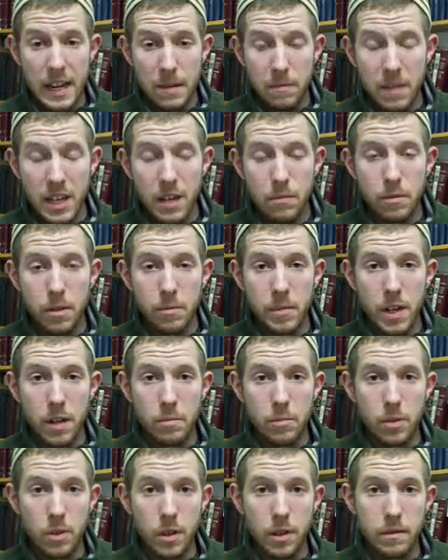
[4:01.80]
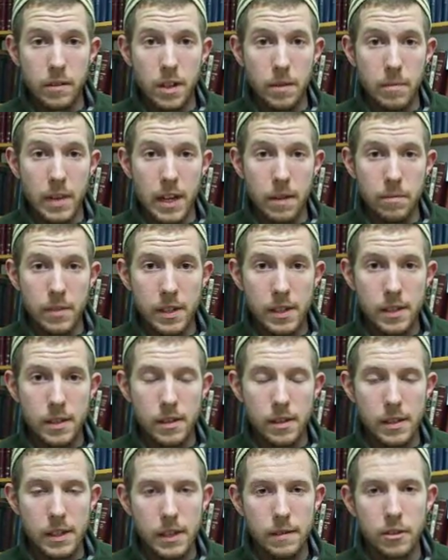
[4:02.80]
minimum number of commandments, the
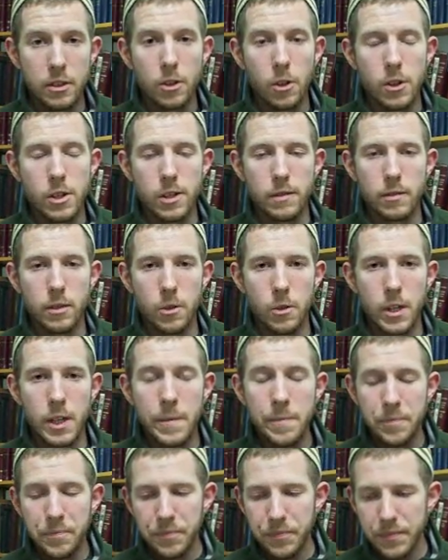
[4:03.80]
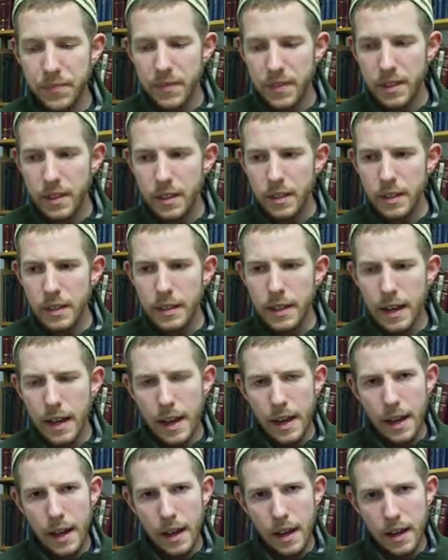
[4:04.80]
7 laws of Noah,
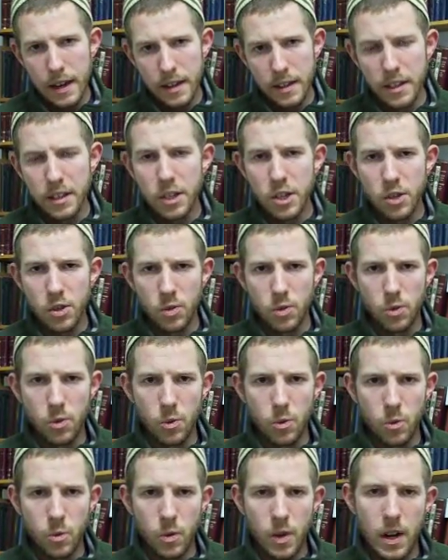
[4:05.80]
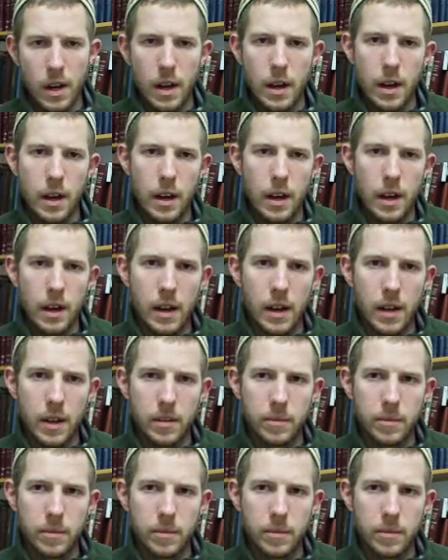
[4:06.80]
in addition to the